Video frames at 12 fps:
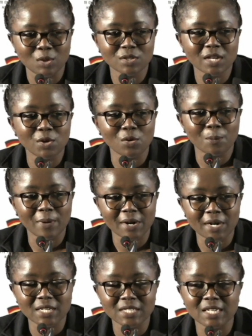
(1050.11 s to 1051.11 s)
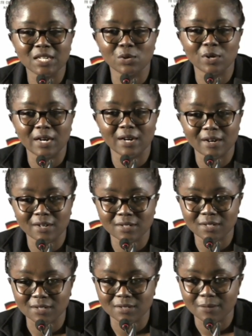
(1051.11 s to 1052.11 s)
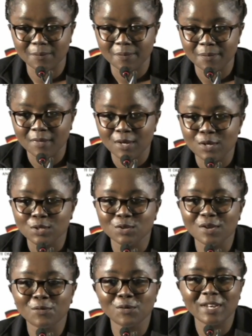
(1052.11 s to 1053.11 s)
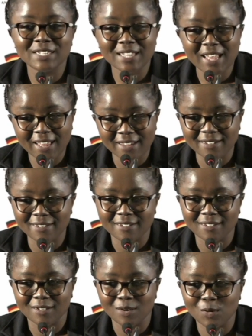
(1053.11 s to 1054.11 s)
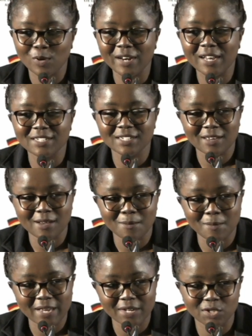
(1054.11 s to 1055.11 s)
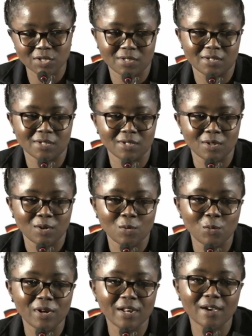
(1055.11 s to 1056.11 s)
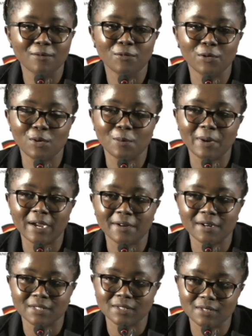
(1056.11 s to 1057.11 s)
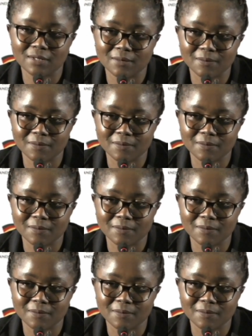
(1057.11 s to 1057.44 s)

Those are your parents and your guarantors. So if you decide kwenda chini ya maji, we'll come for your parents.